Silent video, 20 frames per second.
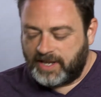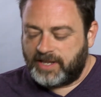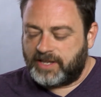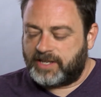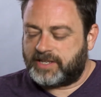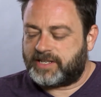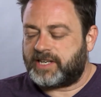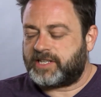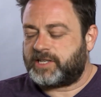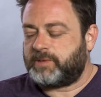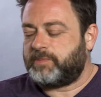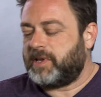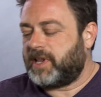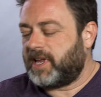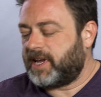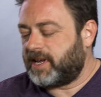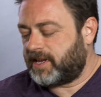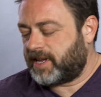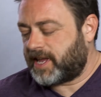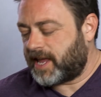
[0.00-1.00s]
This has to be
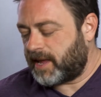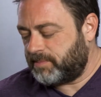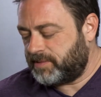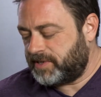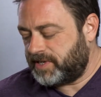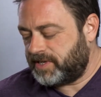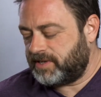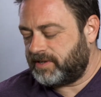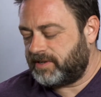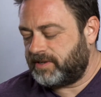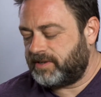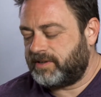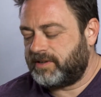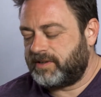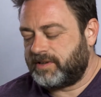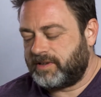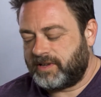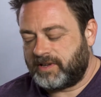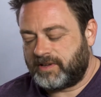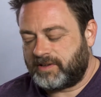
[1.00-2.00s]
like kept in,
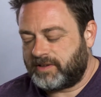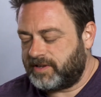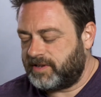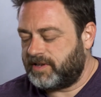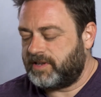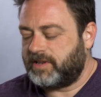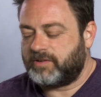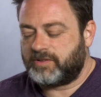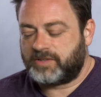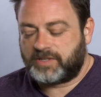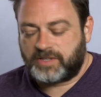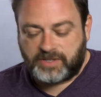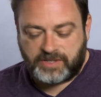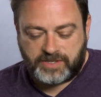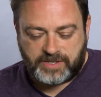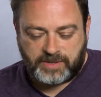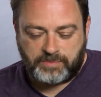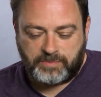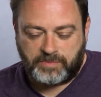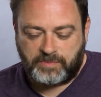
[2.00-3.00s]
you know,
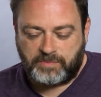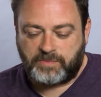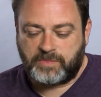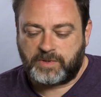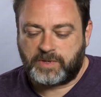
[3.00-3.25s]
some